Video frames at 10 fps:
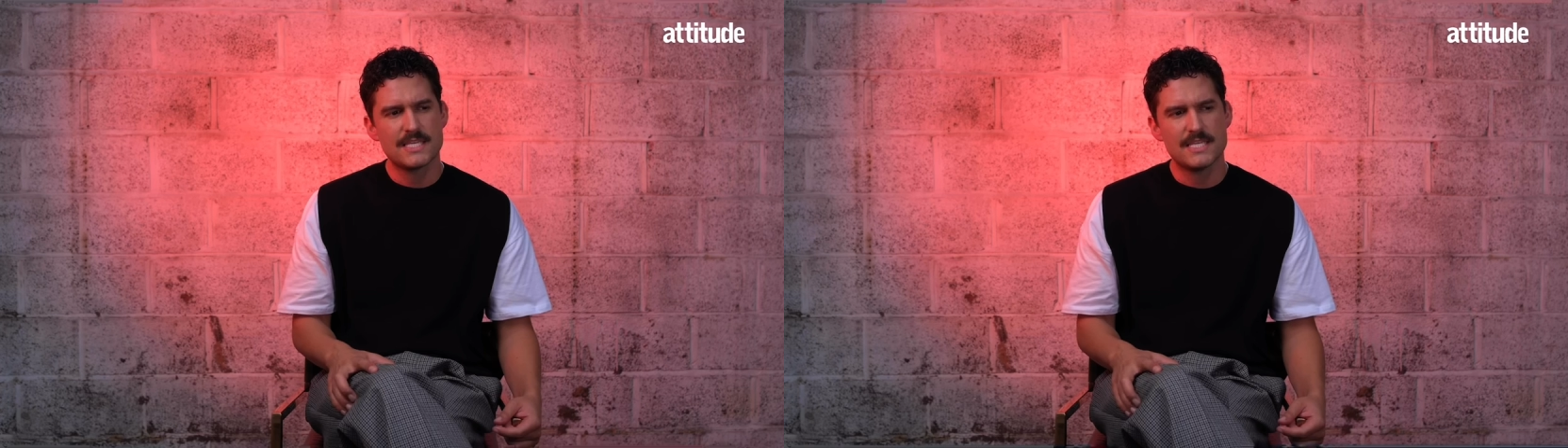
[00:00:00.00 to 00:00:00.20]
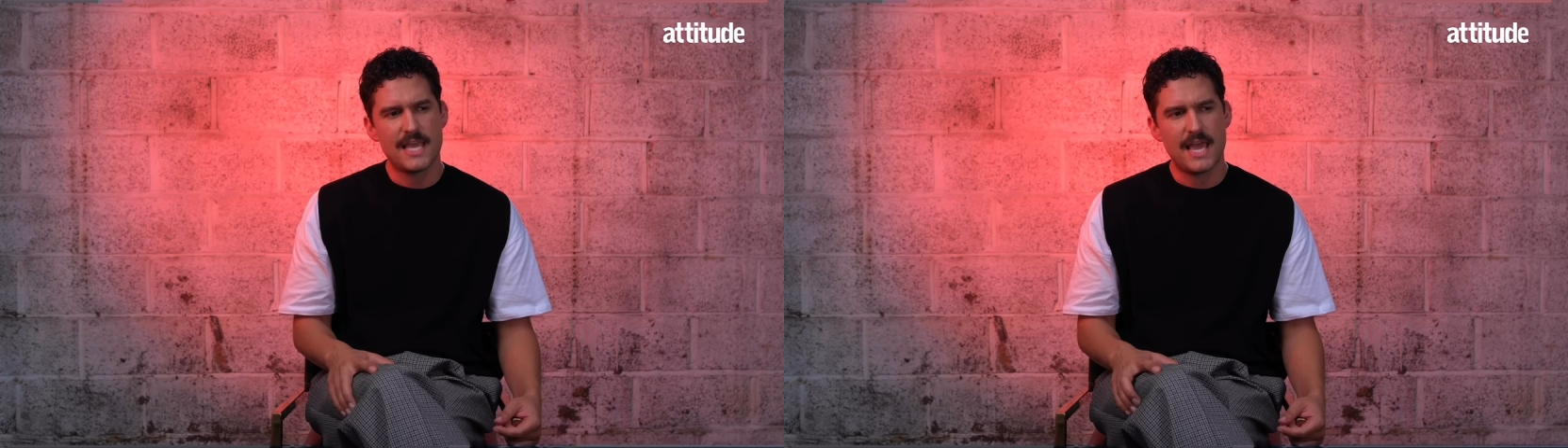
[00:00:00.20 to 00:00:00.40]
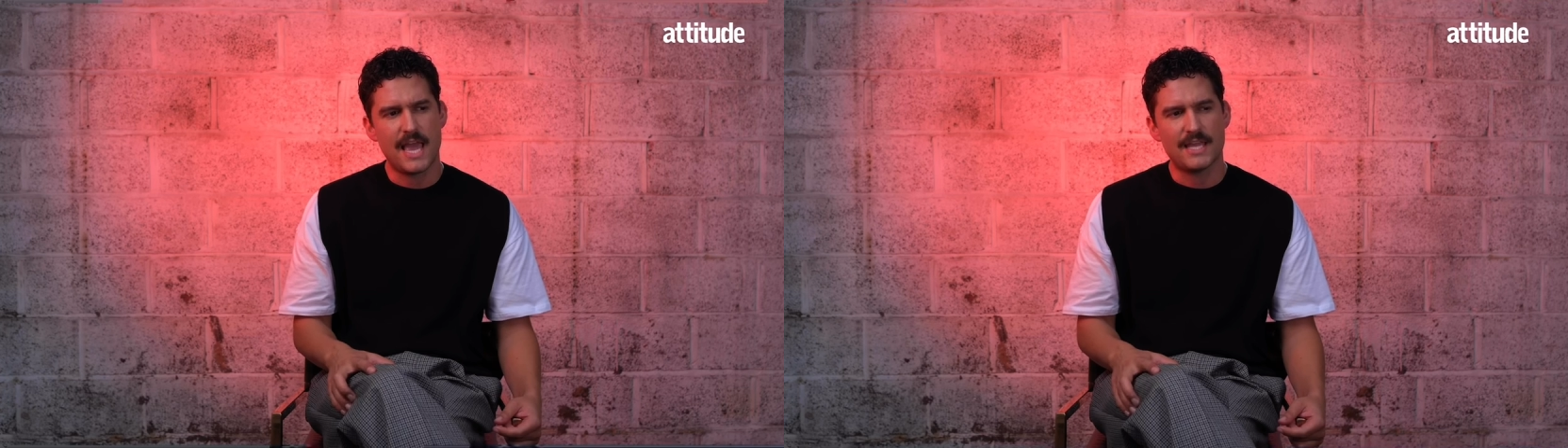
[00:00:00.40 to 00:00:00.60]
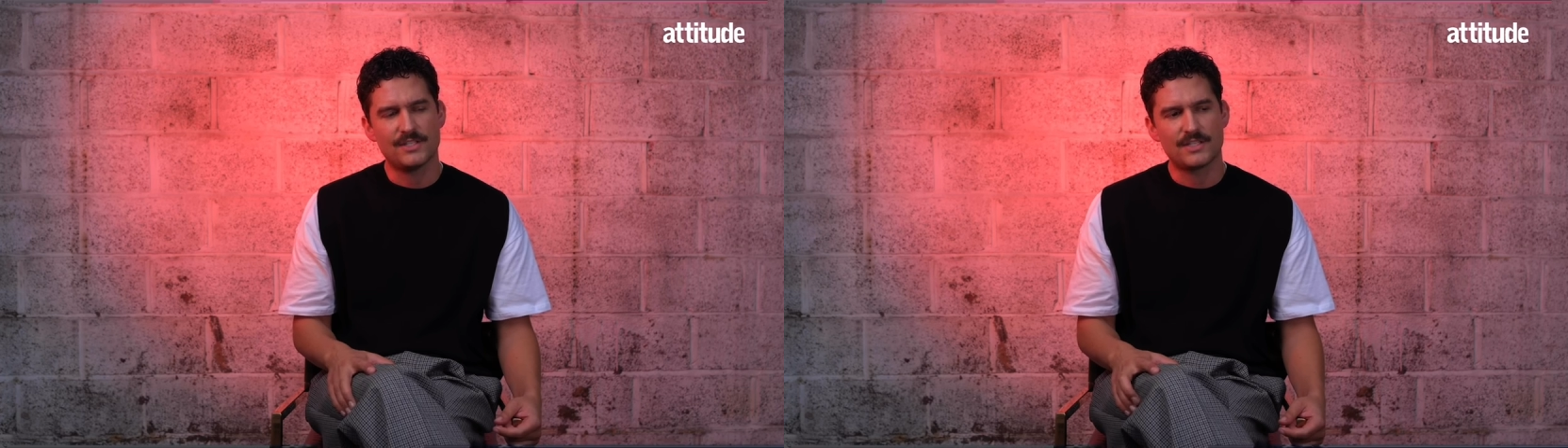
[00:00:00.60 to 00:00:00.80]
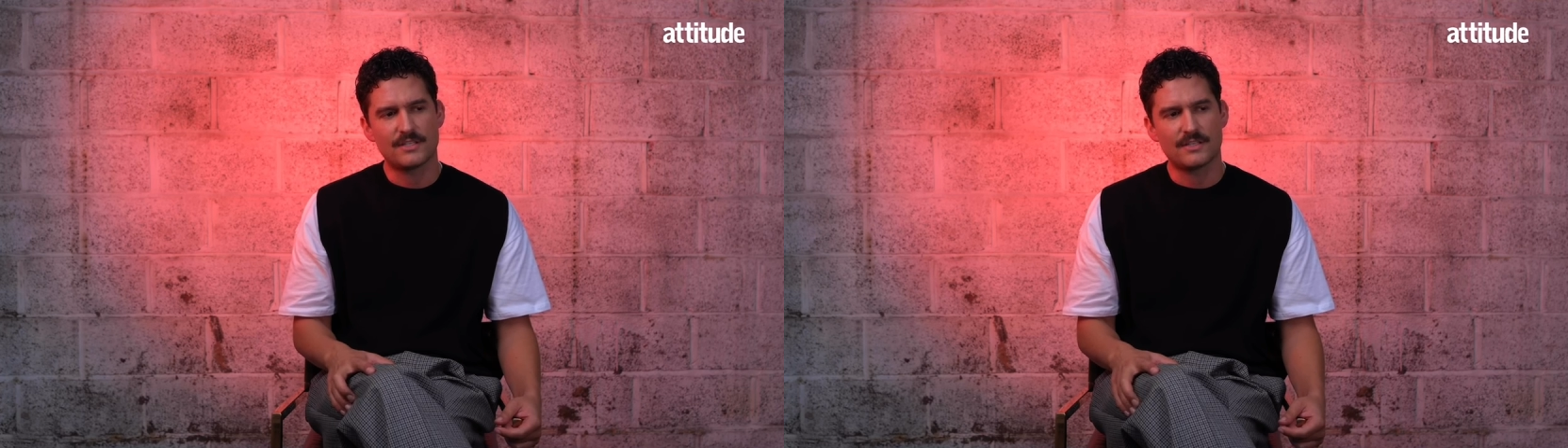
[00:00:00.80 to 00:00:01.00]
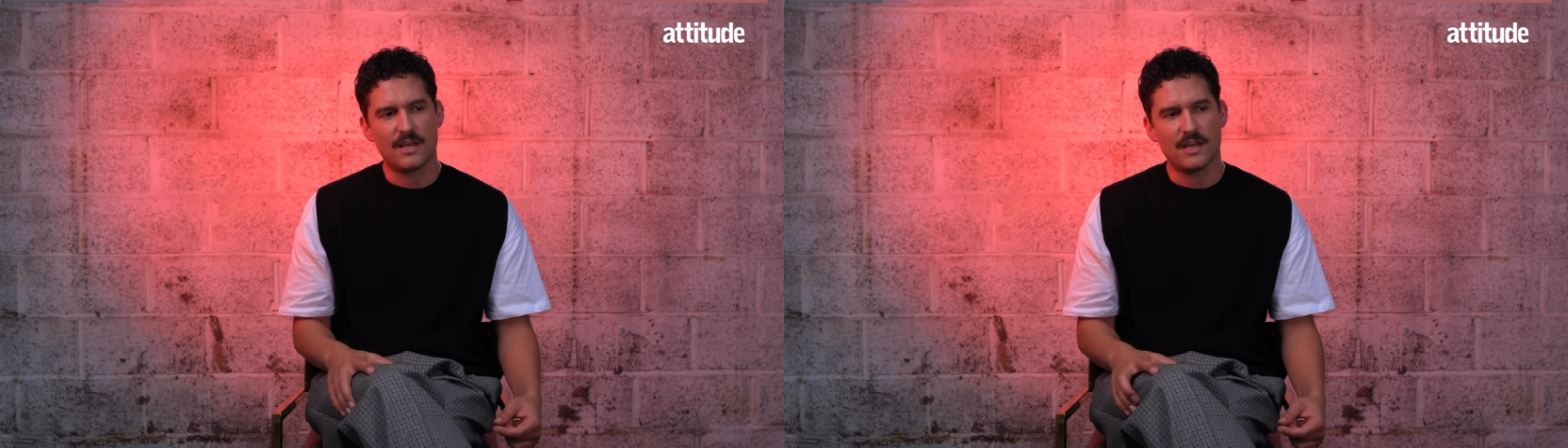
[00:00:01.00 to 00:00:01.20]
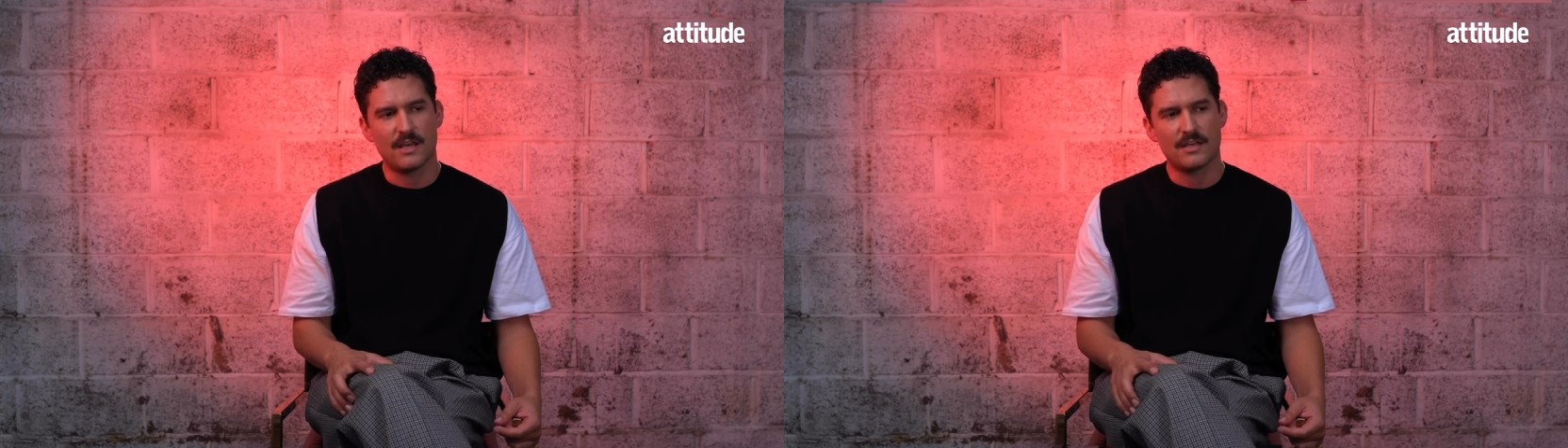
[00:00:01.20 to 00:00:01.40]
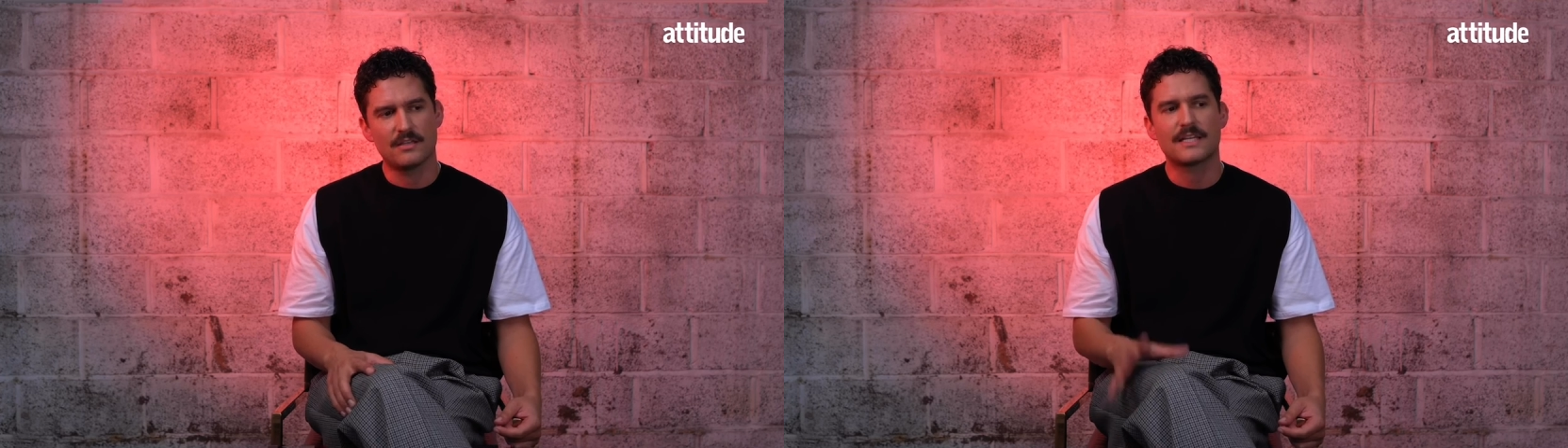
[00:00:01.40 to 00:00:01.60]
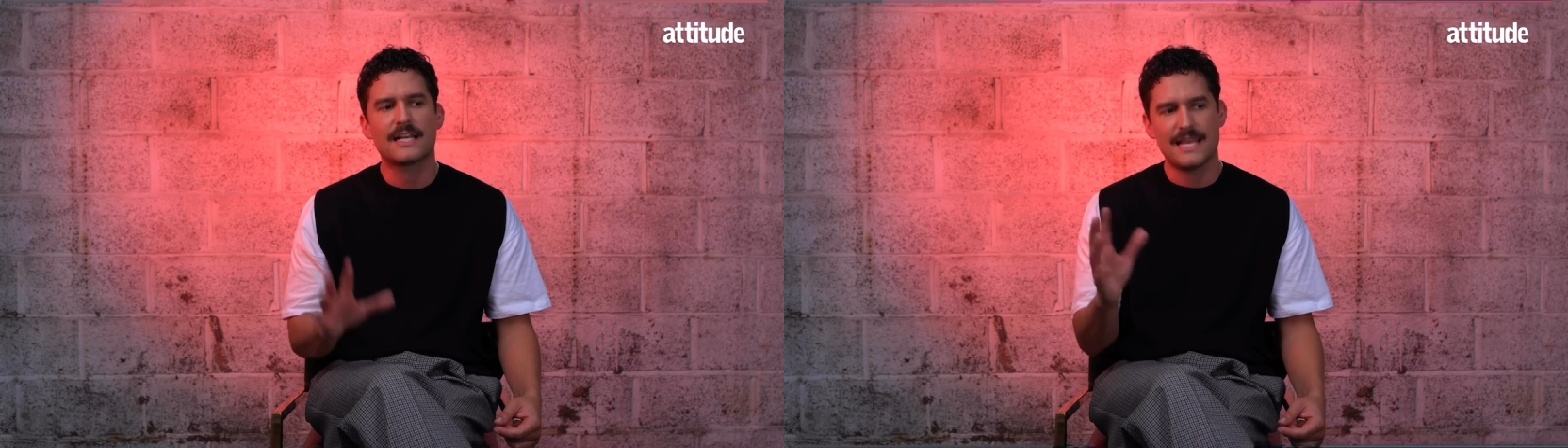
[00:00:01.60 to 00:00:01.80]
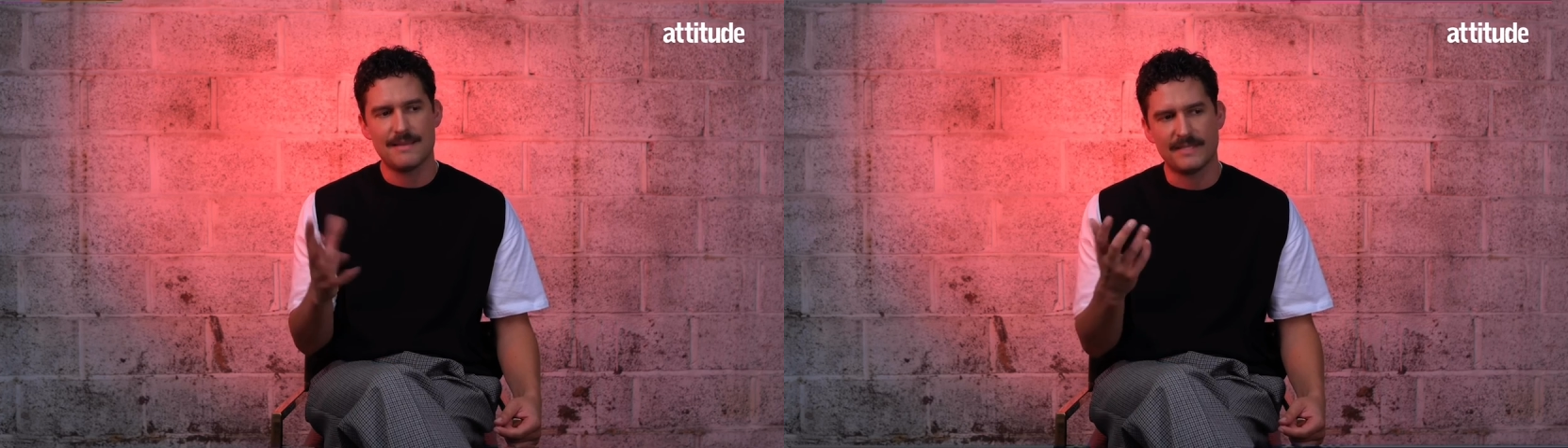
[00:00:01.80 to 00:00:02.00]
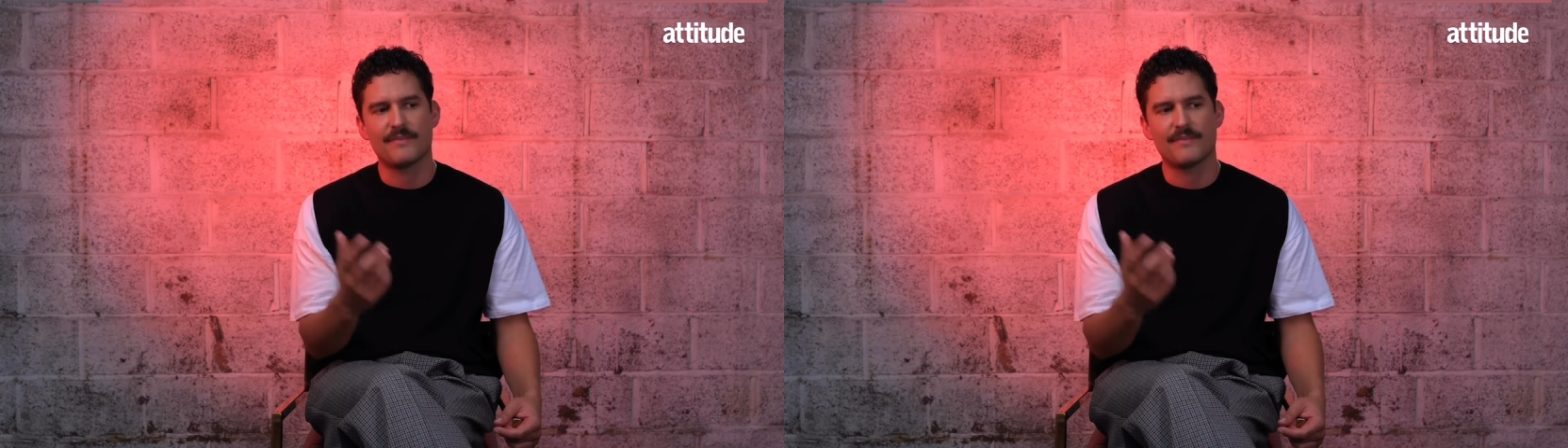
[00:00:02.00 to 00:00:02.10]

yeah, it just, claiming